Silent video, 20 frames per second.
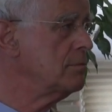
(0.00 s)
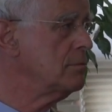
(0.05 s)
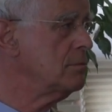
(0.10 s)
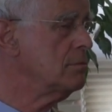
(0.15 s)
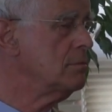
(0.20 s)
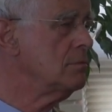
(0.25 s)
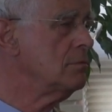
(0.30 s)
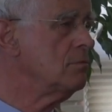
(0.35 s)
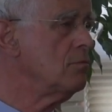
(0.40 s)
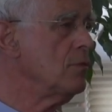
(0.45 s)

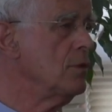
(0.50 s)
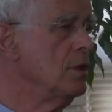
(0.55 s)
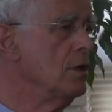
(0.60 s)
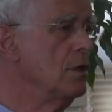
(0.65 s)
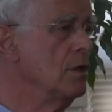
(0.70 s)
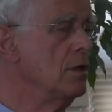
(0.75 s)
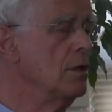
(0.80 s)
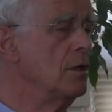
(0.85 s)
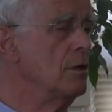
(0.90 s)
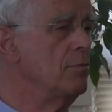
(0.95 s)
Dr. van
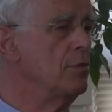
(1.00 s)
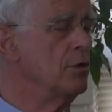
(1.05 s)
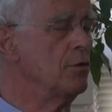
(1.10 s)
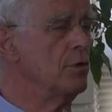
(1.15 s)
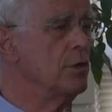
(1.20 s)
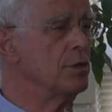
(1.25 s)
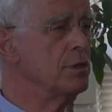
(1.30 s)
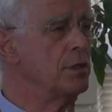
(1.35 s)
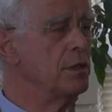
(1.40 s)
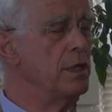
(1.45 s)
Lommel
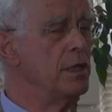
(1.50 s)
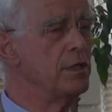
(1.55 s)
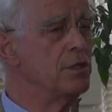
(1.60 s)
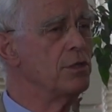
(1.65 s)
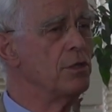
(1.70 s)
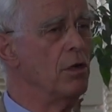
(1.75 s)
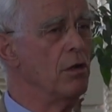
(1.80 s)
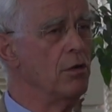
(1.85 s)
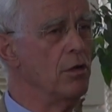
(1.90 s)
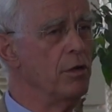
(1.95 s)
spoke to a
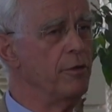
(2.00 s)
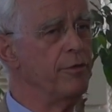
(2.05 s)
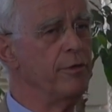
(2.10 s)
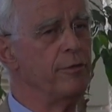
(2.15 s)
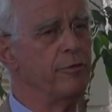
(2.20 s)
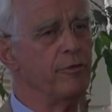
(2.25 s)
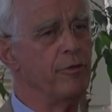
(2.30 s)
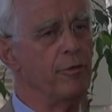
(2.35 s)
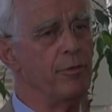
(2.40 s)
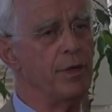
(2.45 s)
group of
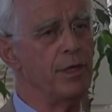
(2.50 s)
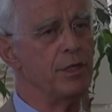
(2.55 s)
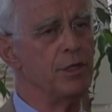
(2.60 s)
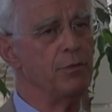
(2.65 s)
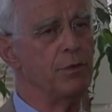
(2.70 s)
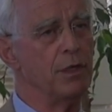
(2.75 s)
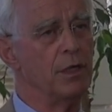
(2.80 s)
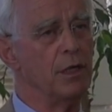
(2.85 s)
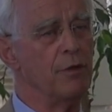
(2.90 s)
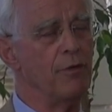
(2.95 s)
interested
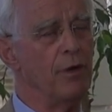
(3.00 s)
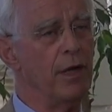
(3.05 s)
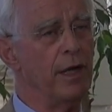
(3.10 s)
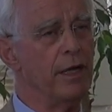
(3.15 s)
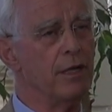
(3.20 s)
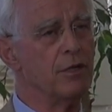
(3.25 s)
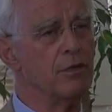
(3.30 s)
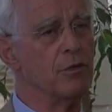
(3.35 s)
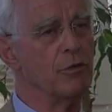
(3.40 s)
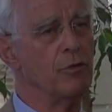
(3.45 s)
people in Northern
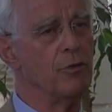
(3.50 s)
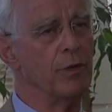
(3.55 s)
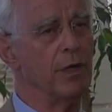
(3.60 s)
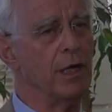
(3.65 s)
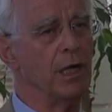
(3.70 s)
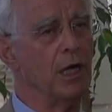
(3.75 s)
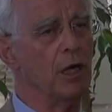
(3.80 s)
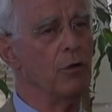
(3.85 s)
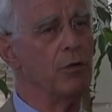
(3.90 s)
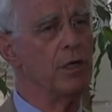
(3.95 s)

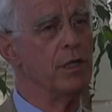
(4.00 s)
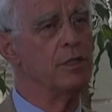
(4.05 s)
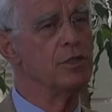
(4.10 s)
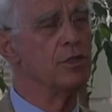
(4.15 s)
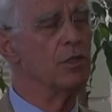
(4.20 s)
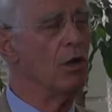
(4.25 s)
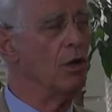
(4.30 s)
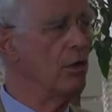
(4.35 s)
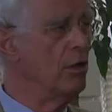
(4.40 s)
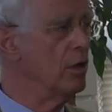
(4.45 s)
California
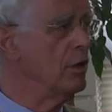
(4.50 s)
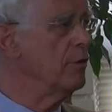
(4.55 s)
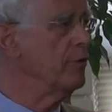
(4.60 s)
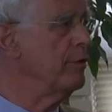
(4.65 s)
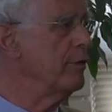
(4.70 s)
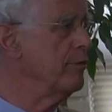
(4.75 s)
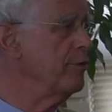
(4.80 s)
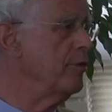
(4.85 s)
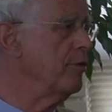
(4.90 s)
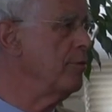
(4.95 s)
in
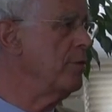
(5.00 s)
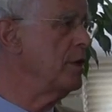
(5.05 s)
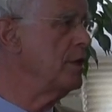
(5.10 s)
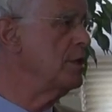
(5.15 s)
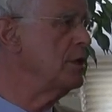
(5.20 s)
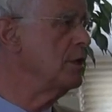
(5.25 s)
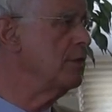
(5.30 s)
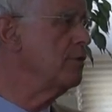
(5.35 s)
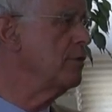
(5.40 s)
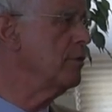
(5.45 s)
May
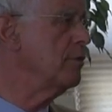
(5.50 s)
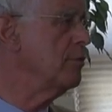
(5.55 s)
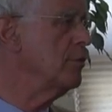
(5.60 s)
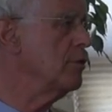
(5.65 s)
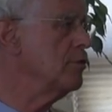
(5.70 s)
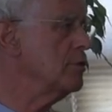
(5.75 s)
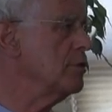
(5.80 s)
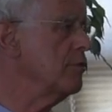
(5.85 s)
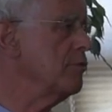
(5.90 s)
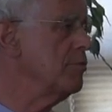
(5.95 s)

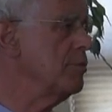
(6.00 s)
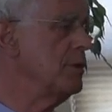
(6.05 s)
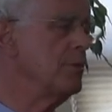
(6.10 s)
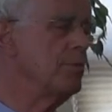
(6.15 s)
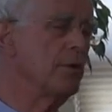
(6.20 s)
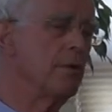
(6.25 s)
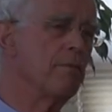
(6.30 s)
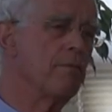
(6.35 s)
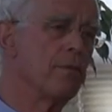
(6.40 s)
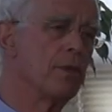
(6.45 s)

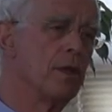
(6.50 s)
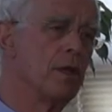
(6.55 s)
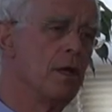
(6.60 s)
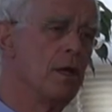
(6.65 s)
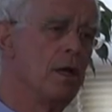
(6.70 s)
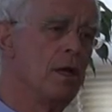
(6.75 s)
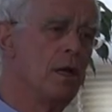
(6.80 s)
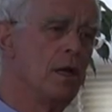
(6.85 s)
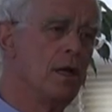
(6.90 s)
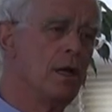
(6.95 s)
2017.
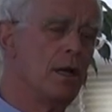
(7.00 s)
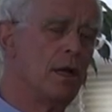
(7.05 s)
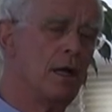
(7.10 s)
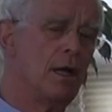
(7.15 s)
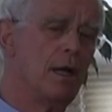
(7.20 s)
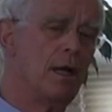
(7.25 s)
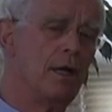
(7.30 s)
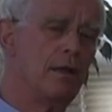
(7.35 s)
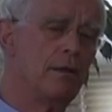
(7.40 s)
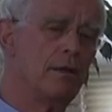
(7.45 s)
I
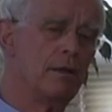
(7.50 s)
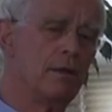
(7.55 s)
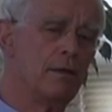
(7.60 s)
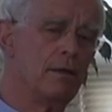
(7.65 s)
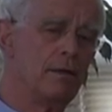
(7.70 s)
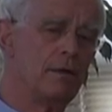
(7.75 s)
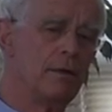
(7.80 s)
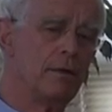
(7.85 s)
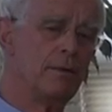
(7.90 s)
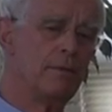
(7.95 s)
had the
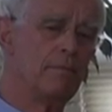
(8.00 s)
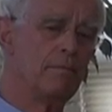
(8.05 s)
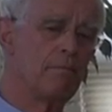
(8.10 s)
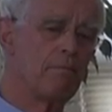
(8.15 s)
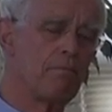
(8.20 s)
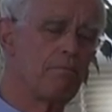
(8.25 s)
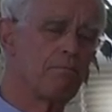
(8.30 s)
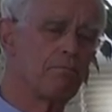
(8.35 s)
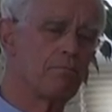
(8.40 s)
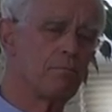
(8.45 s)
opportunity
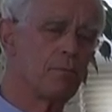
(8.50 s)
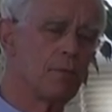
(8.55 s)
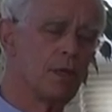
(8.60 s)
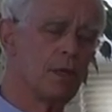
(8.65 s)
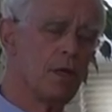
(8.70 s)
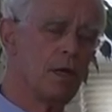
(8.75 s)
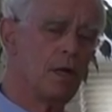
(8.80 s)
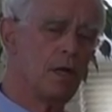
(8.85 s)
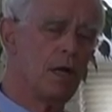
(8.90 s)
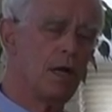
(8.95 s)
to interview
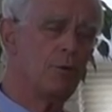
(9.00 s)
him.